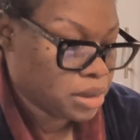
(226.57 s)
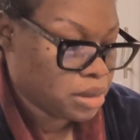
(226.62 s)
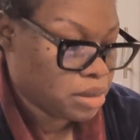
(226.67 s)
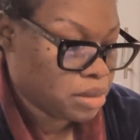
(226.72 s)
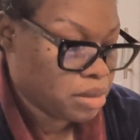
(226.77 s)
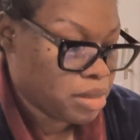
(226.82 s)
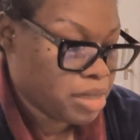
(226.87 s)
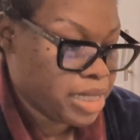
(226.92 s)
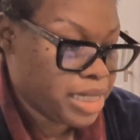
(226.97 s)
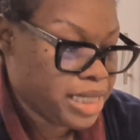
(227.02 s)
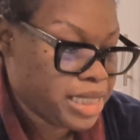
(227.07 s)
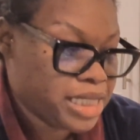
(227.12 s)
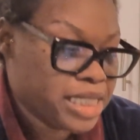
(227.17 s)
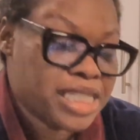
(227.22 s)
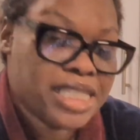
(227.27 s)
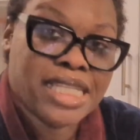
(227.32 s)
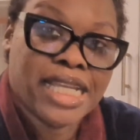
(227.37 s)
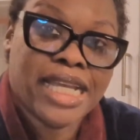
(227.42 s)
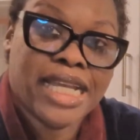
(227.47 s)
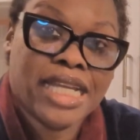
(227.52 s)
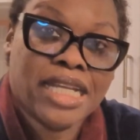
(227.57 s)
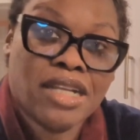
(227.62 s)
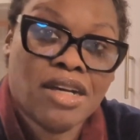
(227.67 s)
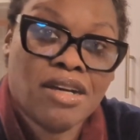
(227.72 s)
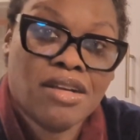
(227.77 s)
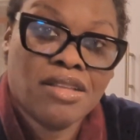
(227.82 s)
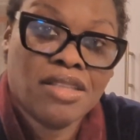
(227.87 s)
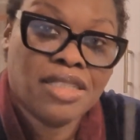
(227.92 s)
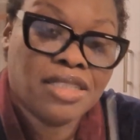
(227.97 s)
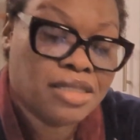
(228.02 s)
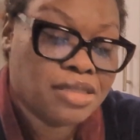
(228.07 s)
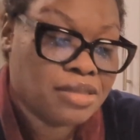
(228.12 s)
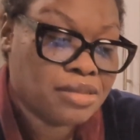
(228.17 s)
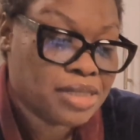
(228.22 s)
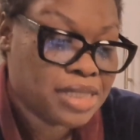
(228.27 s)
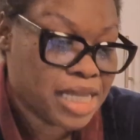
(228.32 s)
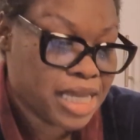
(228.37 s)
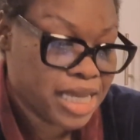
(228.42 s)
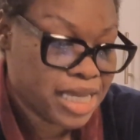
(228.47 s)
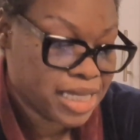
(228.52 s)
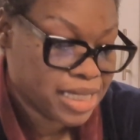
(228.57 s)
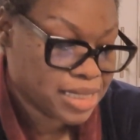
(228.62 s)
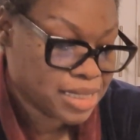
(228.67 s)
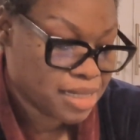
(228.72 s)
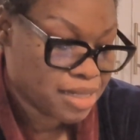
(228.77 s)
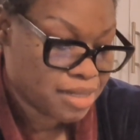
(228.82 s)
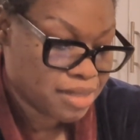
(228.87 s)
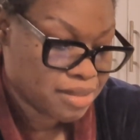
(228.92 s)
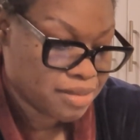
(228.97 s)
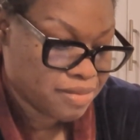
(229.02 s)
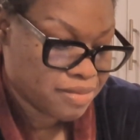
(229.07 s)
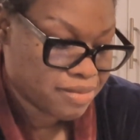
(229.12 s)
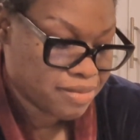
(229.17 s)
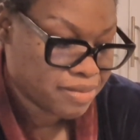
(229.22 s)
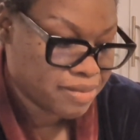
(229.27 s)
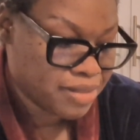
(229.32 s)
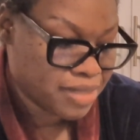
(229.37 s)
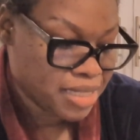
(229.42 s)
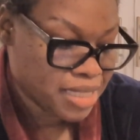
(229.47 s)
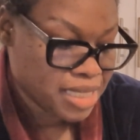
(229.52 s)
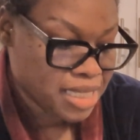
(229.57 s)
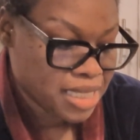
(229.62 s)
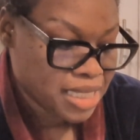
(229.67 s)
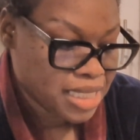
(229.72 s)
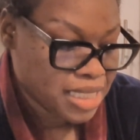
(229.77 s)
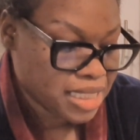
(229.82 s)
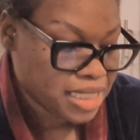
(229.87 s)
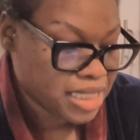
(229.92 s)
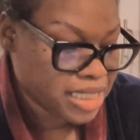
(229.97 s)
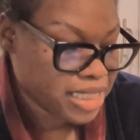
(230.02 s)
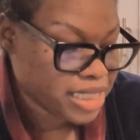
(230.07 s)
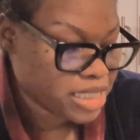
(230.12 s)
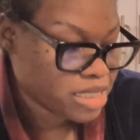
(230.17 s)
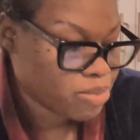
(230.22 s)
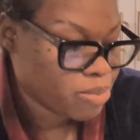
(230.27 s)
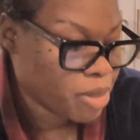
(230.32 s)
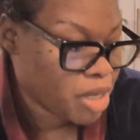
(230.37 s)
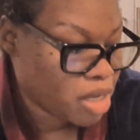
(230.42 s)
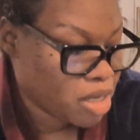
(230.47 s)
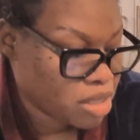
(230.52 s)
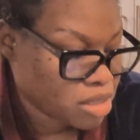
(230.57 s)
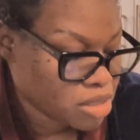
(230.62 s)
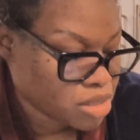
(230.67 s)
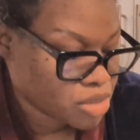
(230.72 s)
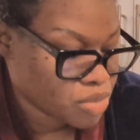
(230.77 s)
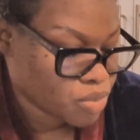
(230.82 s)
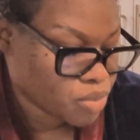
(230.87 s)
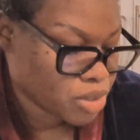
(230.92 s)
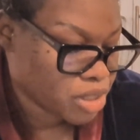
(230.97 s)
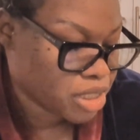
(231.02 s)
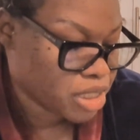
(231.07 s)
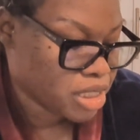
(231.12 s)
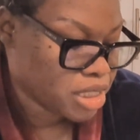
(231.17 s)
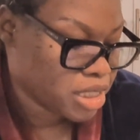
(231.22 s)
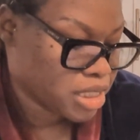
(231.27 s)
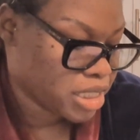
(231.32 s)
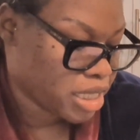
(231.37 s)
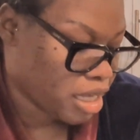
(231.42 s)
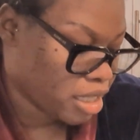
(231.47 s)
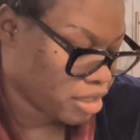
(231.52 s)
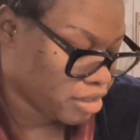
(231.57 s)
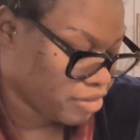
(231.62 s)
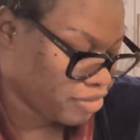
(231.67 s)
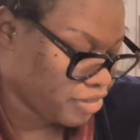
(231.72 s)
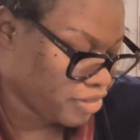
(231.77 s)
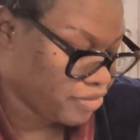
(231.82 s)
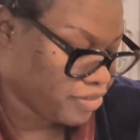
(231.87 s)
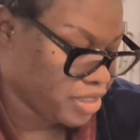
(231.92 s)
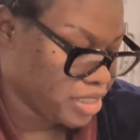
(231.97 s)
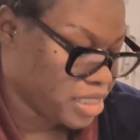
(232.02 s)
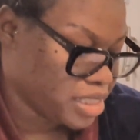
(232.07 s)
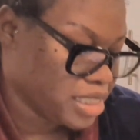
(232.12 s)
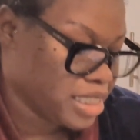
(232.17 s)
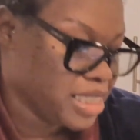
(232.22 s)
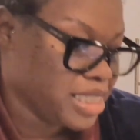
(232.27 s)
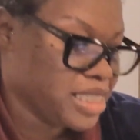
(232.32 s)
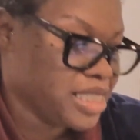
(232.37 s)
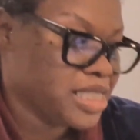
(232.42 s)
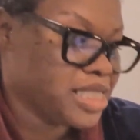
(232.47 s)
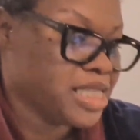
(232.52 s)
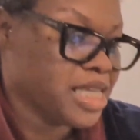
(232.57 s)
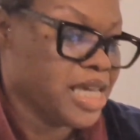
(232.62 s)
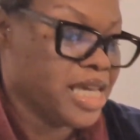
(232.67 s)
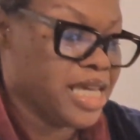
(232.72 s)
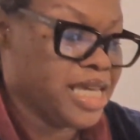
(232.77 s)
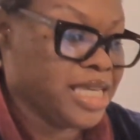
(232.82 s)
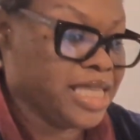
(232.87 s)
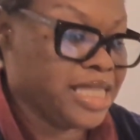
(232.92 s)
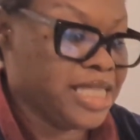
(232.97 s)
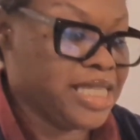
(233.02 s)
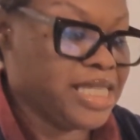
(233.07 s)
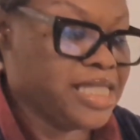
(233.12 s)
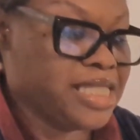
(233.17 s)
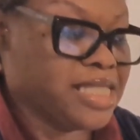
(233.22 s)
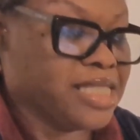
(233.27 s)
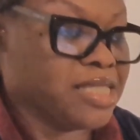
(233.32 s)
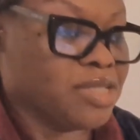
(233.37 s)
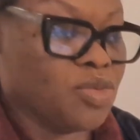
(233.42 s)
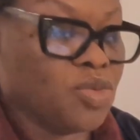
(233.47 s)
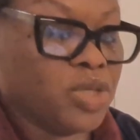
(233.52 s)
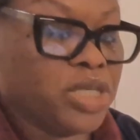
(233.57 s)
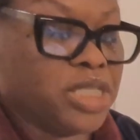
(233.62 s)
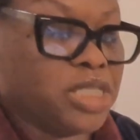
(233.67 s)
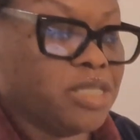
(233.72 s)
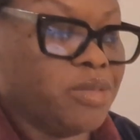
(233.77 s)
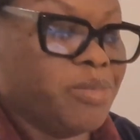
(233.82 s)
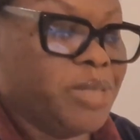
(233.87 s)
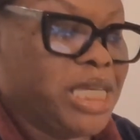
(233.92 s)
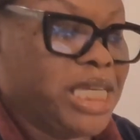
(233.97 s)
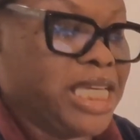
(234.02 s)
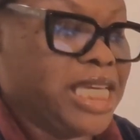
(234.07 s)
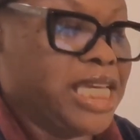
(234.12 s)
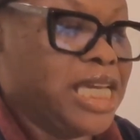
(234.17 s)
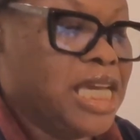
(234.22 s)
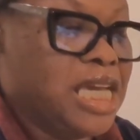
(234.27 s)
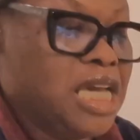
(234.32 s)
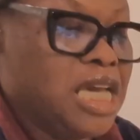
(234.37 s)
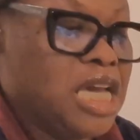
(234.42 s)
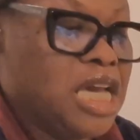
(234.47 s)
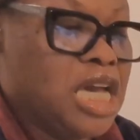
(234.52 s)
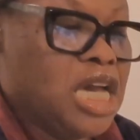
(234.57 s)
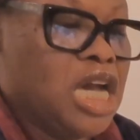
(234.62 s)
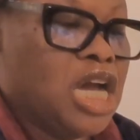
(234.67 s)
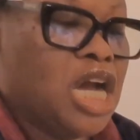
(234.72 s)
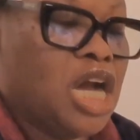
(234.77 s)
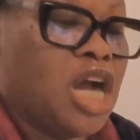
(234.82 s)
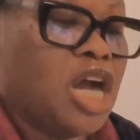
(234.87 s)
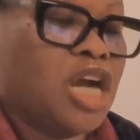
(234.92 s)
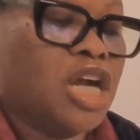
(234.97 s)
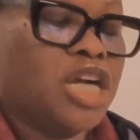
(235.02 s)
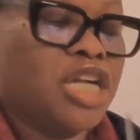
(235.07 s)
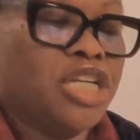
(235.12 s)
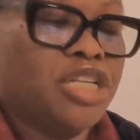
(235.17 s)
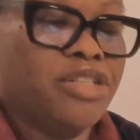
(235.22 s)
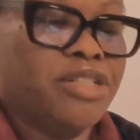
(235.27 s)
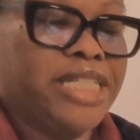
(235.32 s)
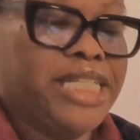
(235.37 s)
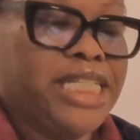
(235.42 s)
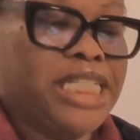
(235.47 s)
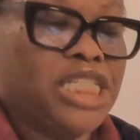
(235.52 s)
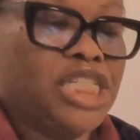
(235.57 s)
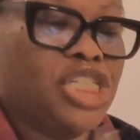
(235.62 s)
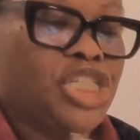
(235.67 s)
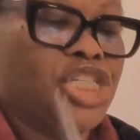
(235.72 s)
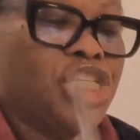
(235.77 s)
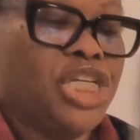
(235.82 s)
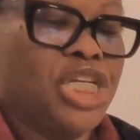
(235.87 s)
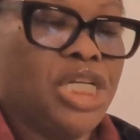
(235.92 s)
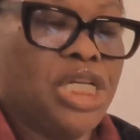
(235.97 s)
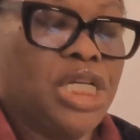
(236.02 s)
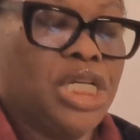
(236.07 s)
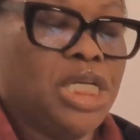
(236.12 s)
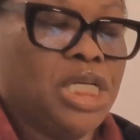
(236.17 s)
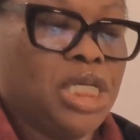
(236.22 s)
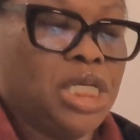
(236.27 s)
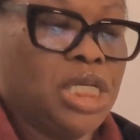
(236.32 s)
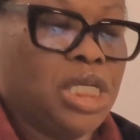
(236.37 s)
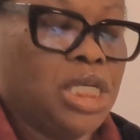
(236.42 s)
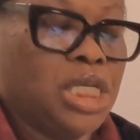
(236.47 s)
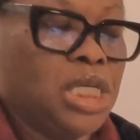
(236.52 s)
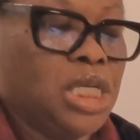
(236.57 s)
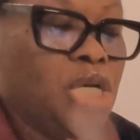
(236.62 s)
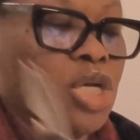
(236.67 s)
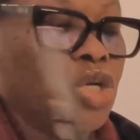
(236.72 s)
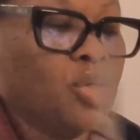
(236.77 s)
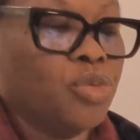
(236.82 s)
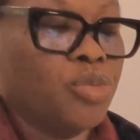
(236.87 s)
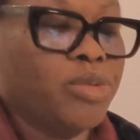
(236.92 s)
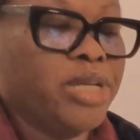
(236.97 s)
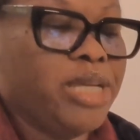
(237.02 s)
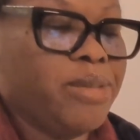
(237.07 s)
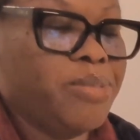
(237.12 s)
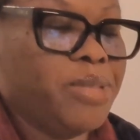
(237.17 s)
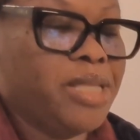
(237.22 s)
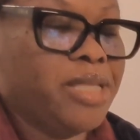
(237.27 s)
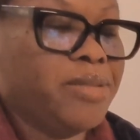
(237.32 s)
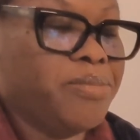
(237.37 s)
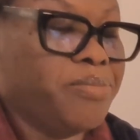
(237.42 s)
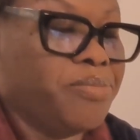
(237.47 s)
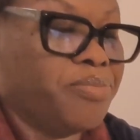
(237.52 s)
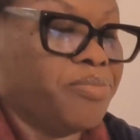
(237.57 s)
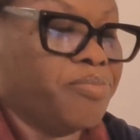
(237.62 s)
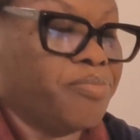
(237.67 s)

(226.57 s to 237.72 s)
All right, just taking all the little tabs off. These balls were $1.50. This is going to be our Grinch ribbon.